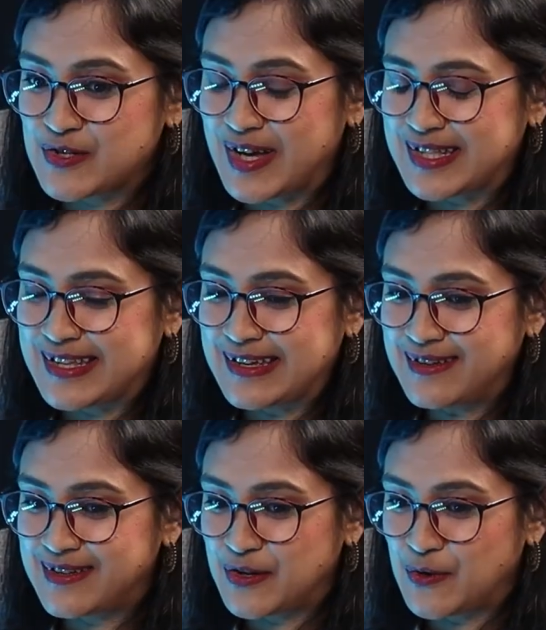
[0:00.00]
So I
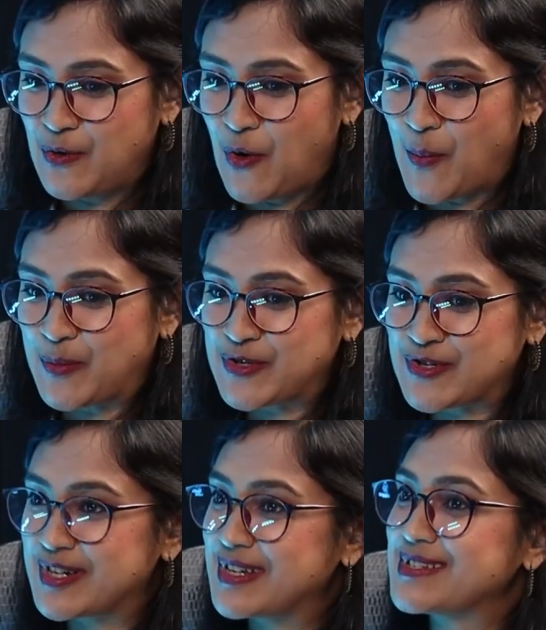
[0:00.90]
think, you know,
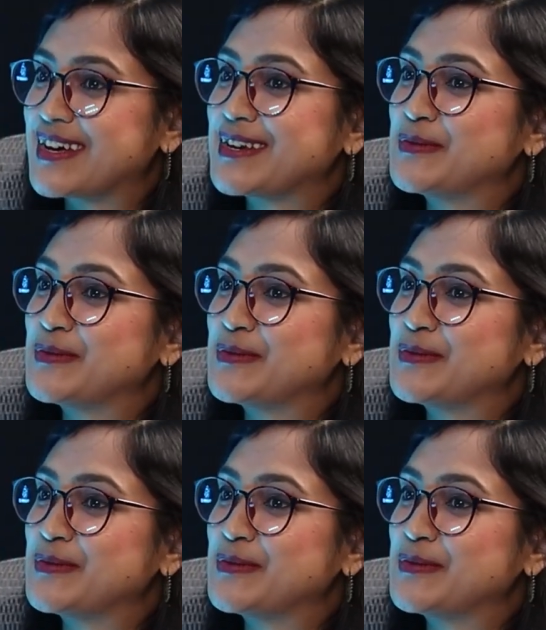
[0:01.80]
opportunities are